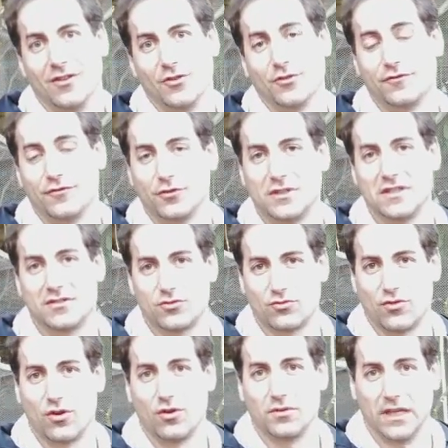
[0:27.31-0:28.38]
the food is
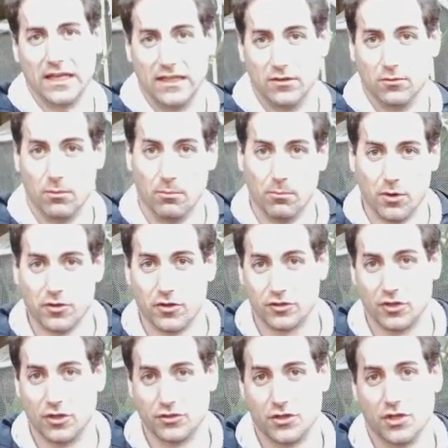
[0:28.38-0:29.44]
grown in
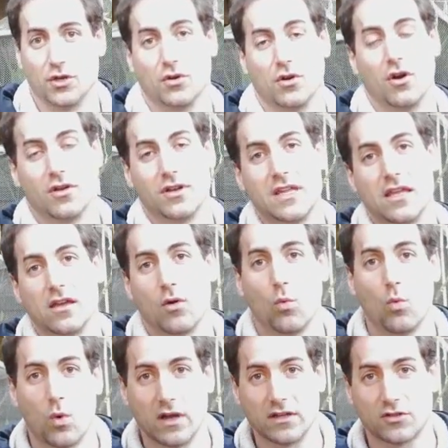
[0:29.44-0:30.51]
monoculture, only
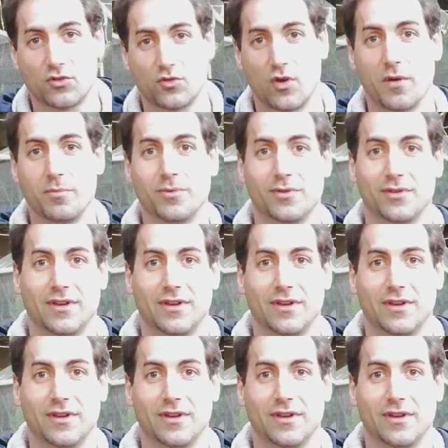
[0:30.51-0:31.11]
one crop